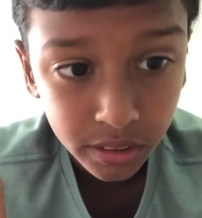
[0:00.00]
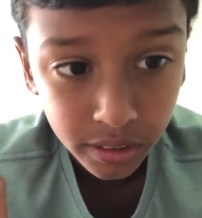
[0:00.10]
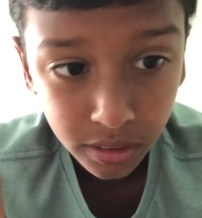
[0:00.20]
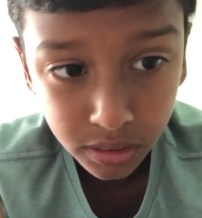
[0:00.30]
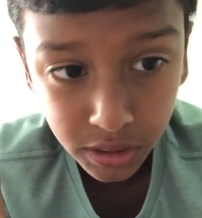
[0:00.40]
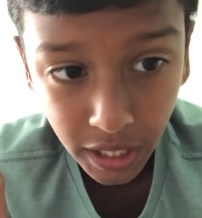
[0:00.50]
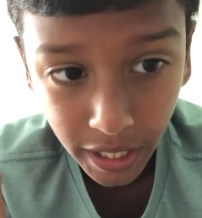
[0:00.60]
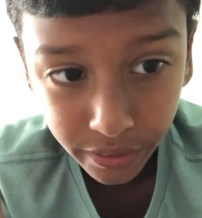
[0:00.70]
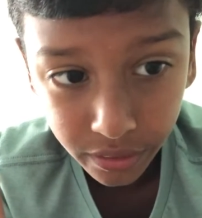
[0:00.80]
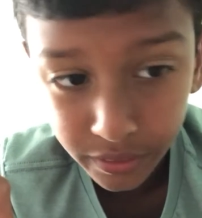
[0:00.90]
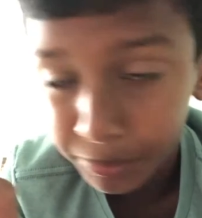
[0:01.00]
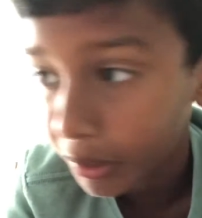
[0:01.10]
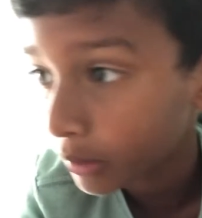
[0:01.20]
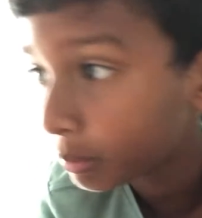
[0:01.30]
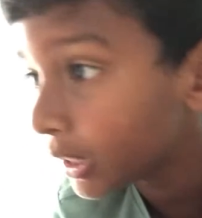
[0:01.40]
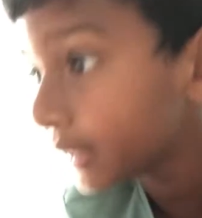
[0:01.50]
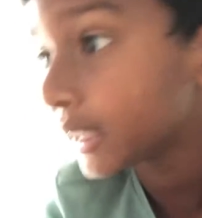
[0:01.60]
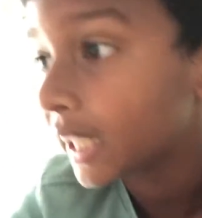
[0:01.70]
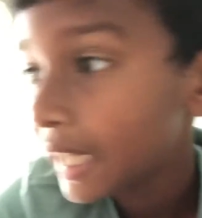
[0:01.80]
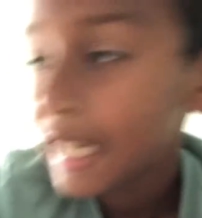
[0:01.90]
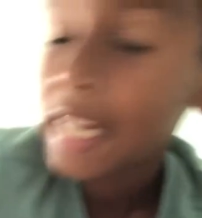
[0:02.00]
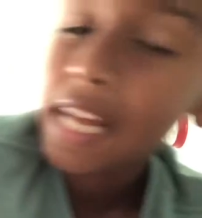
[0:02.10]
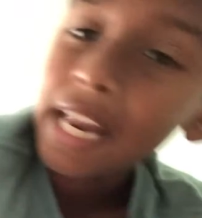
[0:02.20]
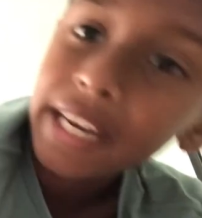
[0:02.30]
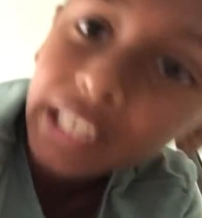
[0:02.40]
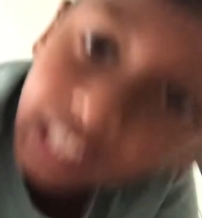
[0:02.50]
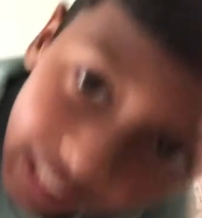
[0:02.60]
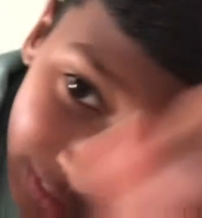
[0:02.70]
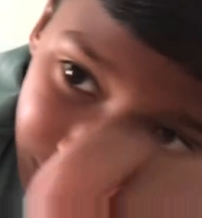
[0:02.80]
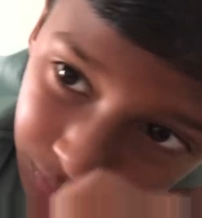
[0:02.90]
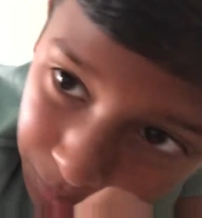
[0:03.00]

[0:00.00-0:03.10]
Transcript: the, to add on the metal piece. And now, the